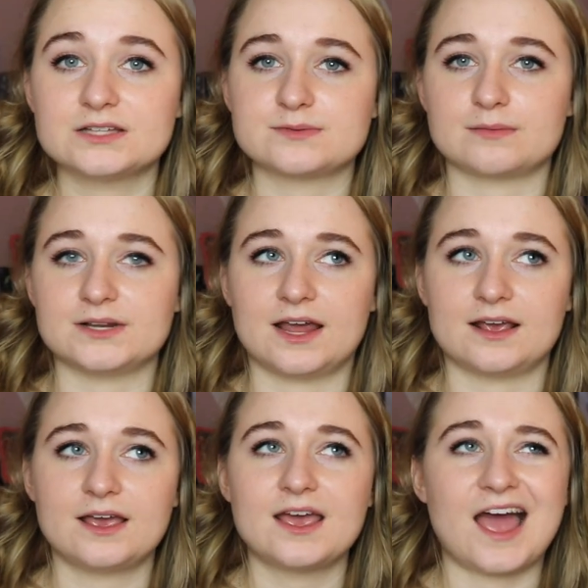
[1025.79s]
It's probably
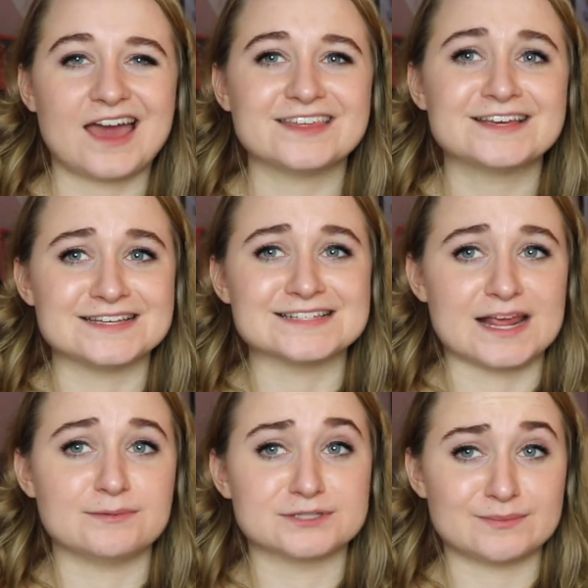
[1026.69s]
like, I think it is
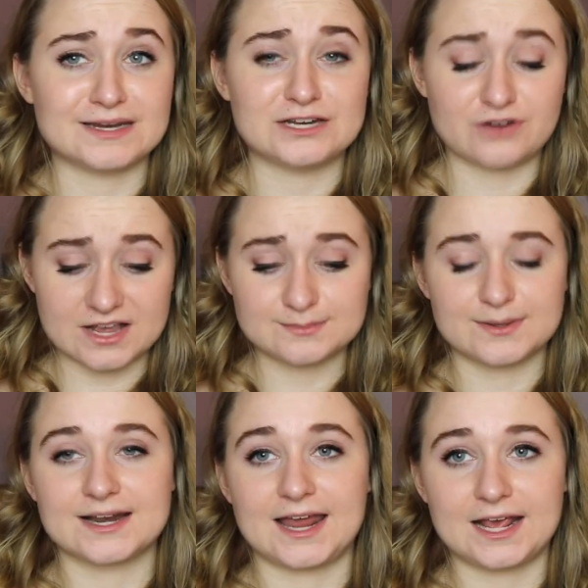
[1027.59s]
labeled a mini dress,
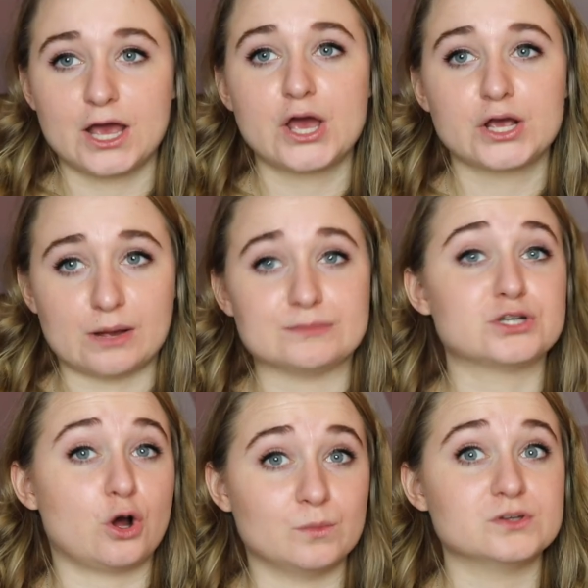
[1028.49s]
but it like comes
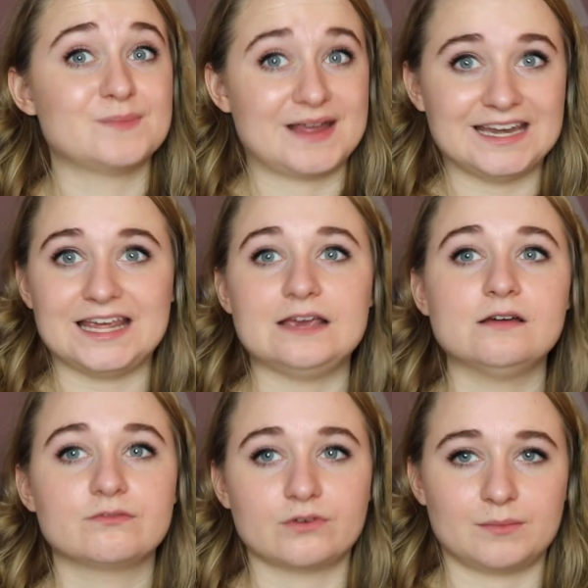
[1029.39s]
to almost my
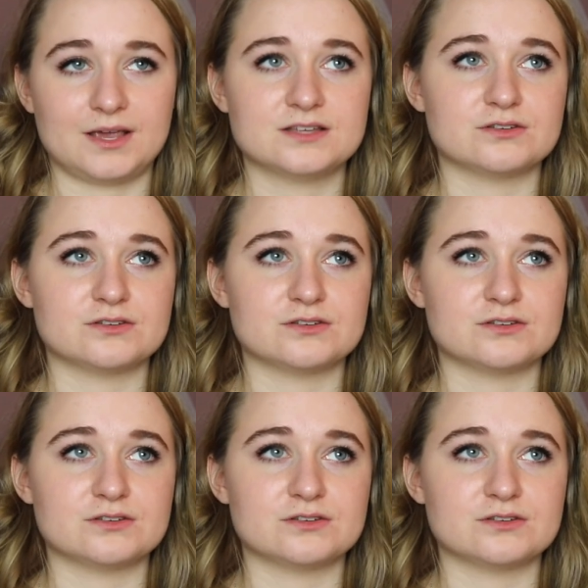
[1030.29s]
knee for me.